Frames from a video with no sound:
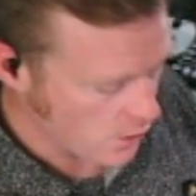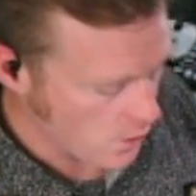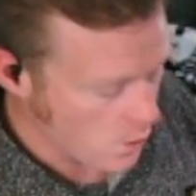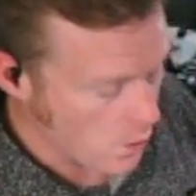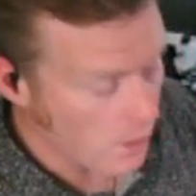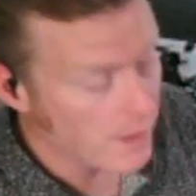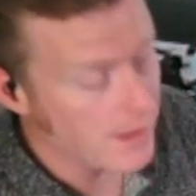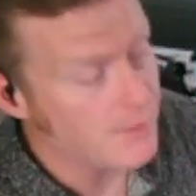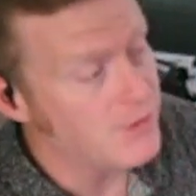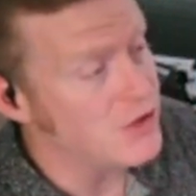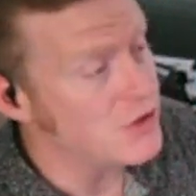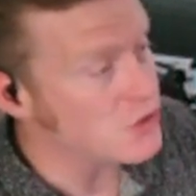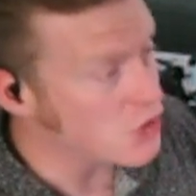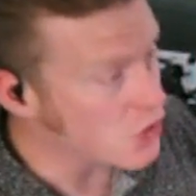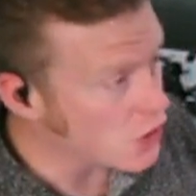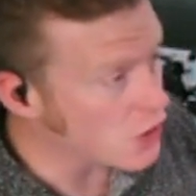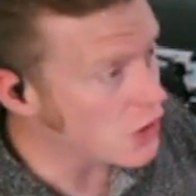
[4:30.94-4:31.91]
So will
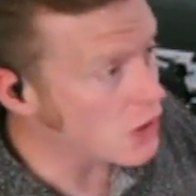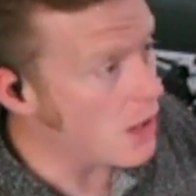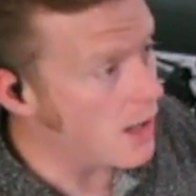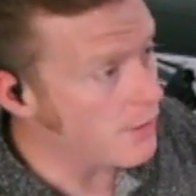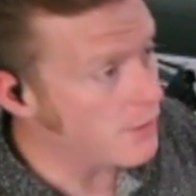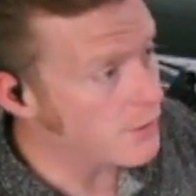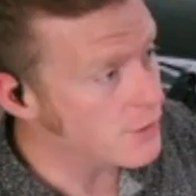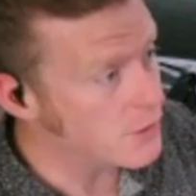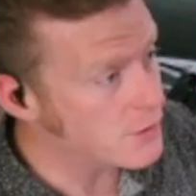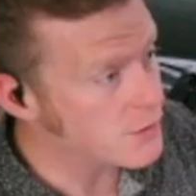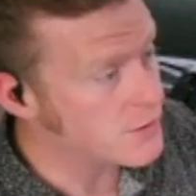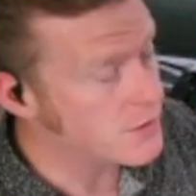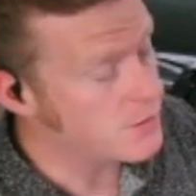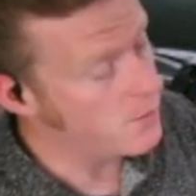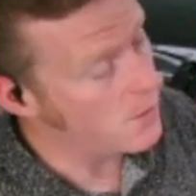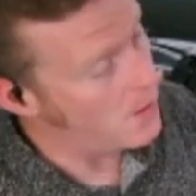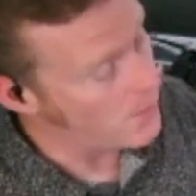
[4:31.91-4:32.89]
it deter
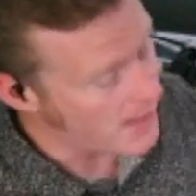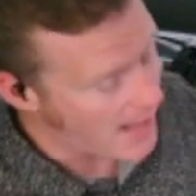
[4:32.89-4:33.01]
others?